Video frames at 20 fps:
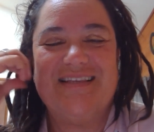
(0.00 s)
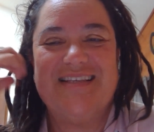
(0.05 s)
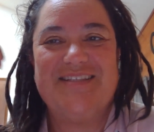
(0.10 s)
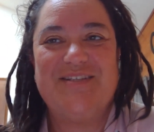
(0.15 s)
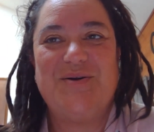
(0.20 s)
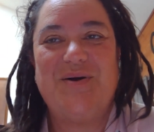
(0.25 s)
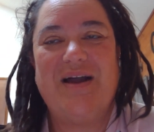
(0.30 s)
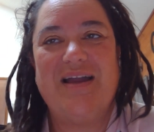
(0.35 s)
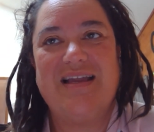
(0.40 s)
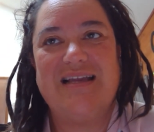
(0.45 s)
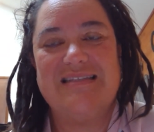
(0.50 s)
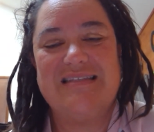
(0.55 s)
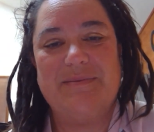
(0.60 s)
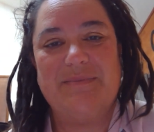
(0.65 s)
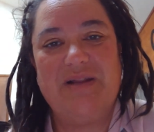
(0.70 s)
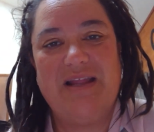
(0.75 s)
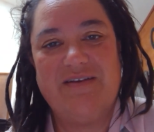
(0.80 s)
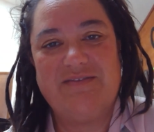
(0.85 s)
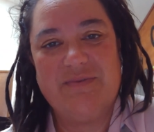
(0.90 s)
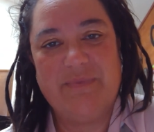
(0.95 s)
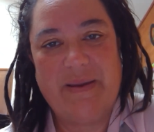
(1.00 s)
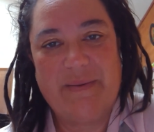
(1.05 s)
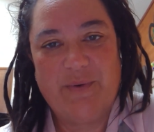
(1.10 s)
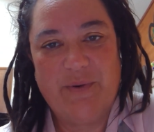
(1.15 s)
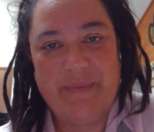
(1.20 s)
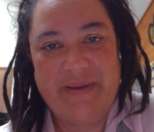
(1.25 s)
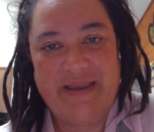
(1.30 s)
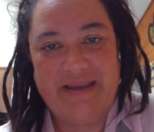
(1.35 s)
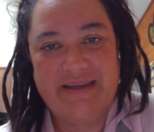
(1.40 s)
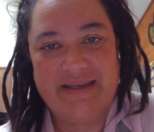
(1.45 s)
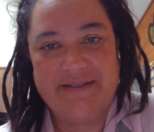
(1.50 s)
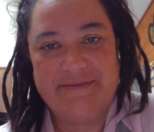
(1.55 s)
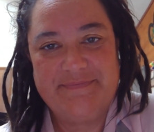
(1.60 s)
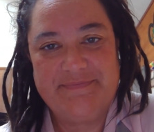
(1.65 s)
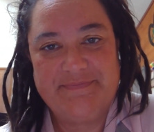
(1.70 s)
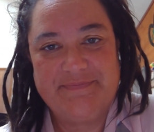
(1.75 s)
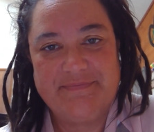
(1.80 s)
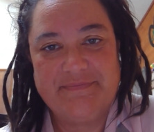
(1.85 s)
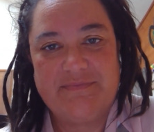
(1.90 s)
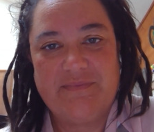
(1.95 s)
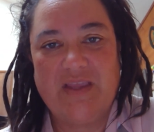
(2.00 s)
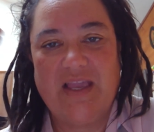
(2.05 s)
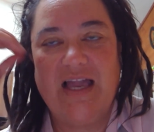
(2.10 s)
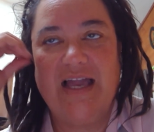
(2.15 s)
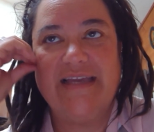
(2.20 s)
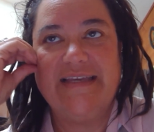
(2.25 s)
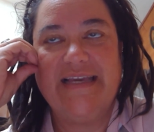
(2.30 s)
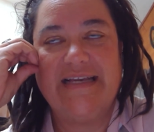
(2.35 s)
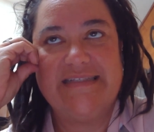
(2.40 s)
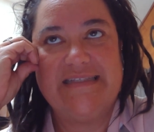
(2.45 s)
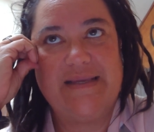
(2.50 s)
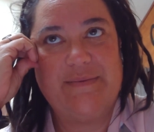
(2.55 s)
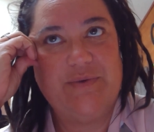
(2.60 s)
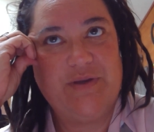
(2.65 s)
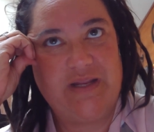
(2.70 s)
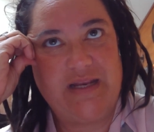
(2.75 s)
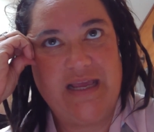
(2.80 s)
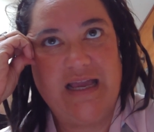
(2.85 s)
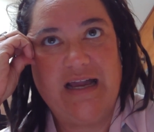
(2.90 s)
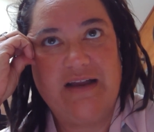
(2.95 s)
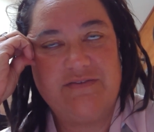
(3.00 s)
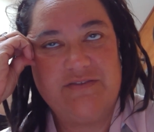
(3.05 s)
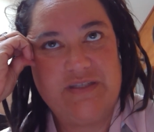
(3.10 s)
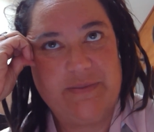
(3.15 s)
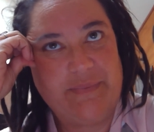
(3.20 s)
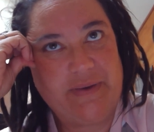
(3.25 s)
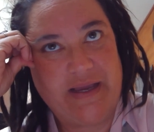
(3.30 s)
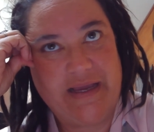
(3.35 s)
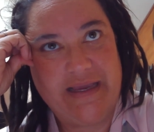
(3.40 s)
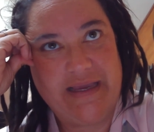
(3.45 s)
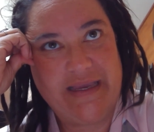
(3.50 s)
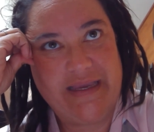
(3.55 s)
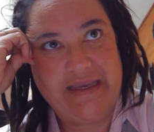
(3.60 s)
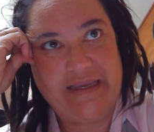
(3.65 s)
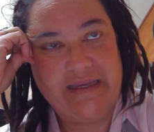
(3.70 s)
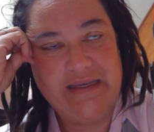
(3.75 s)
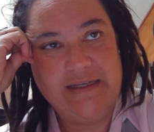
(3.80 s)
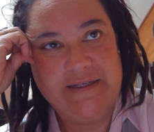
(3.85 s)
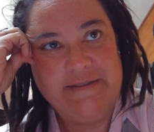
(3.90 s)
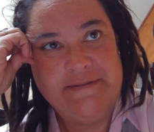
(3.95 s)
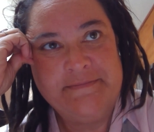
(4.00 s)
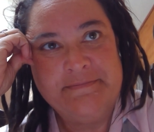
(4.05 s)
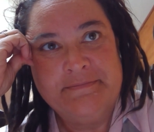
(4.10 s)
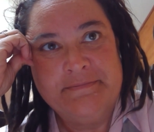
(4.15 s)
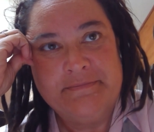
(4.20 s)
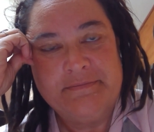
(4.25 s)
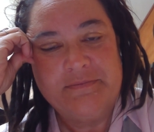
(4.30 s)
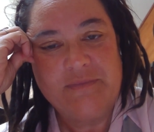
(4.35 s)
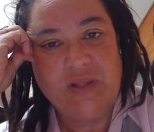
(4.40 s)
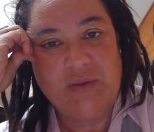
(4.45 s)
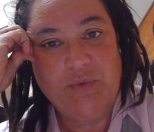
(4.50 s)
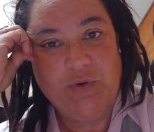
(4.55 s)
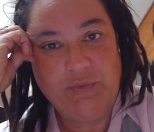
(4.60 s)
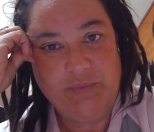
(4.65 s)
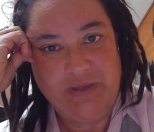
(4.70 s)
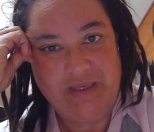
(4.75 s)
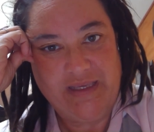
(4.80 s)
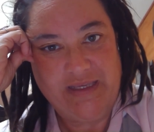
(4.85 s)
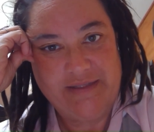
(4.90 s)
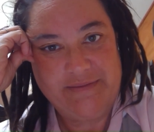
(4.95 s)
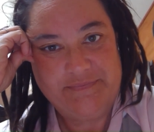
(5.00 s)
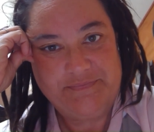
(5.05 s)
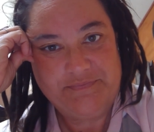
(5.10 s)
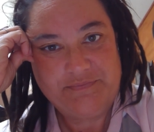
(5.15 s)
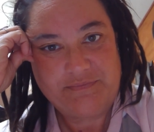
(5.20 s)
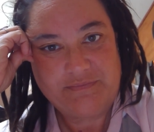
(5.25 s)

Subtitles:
So I guess I'm gonna have to buy more bacon. I guess I'm gonna have to buy more meat.